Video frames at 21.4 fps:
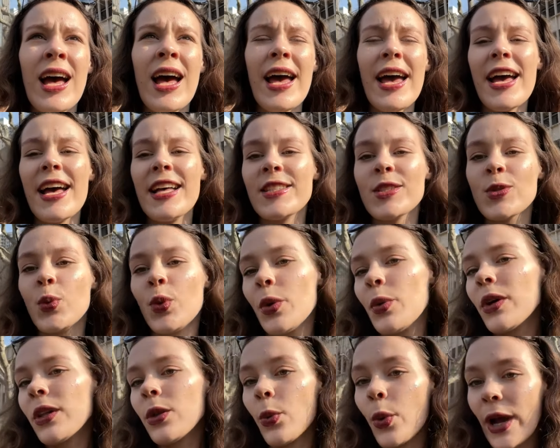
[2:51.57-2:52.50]
And we
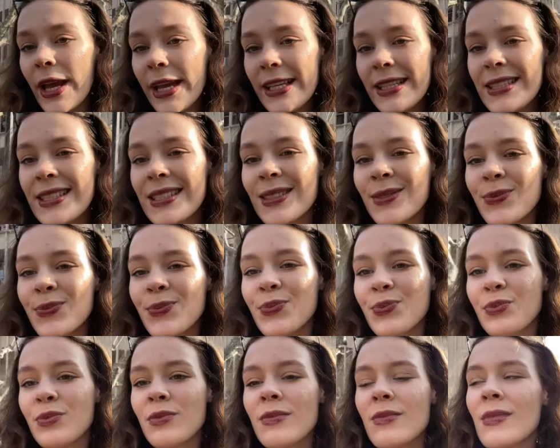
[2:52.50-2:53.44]
will wait
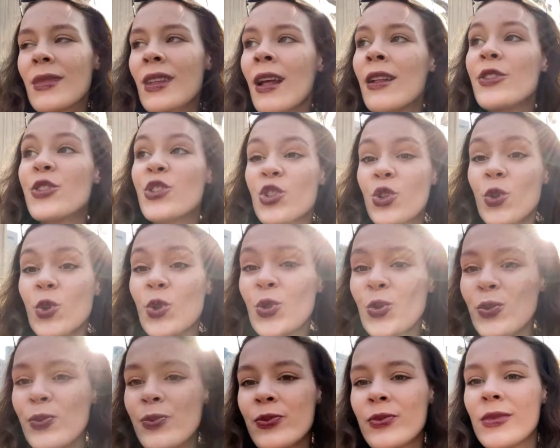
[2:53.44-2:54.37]

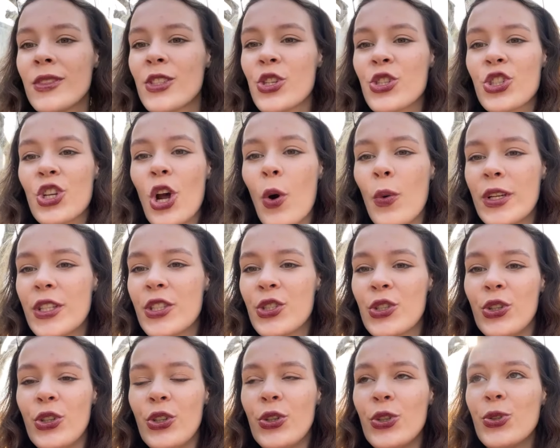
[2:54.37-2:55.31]
to show it
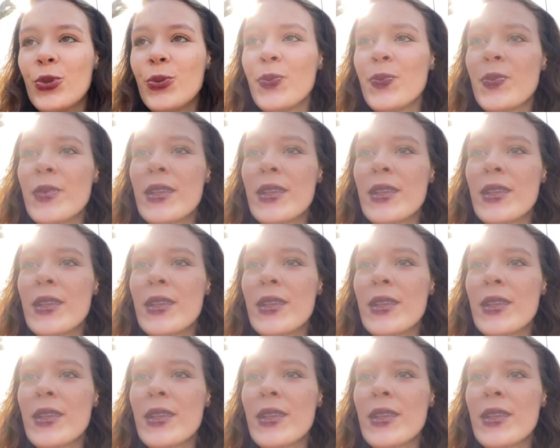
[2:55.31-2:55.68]
to you.